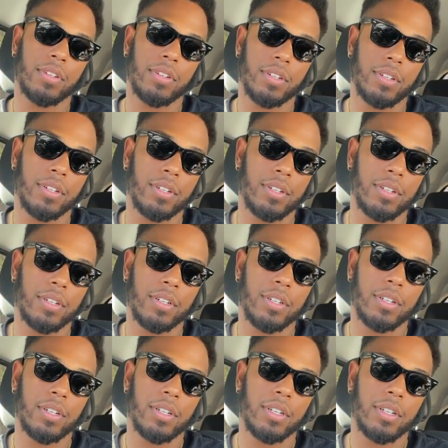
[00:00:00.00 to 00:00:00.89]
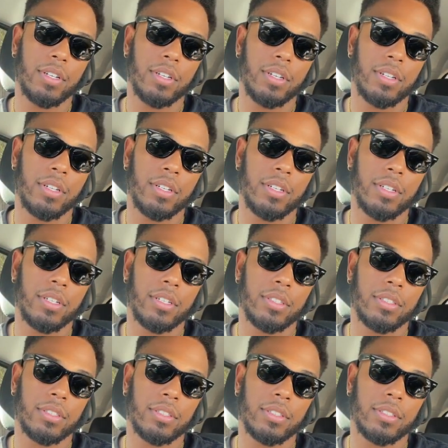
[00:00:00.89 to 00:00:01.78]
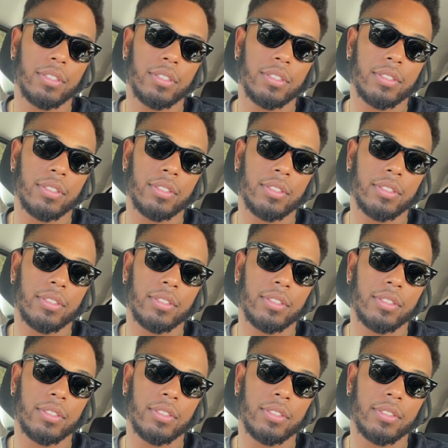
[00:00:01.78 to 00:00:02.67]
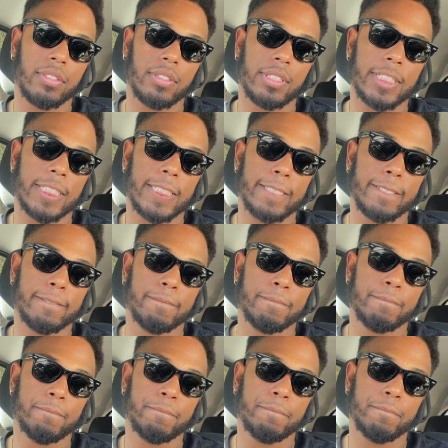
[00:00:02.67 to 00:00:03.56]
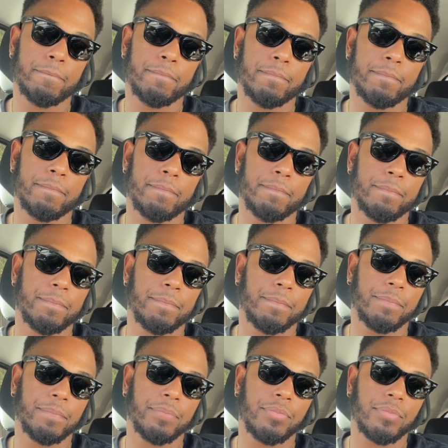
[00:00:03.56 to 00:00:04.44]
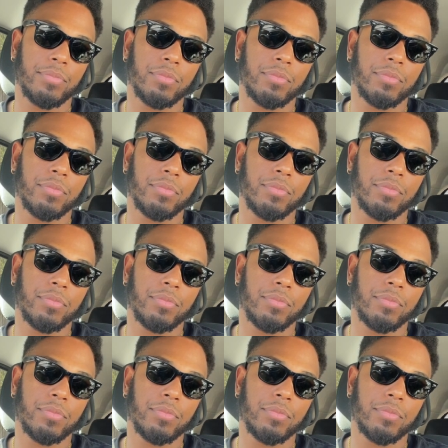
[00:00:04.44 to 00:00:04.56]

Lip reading: Nobody speaks.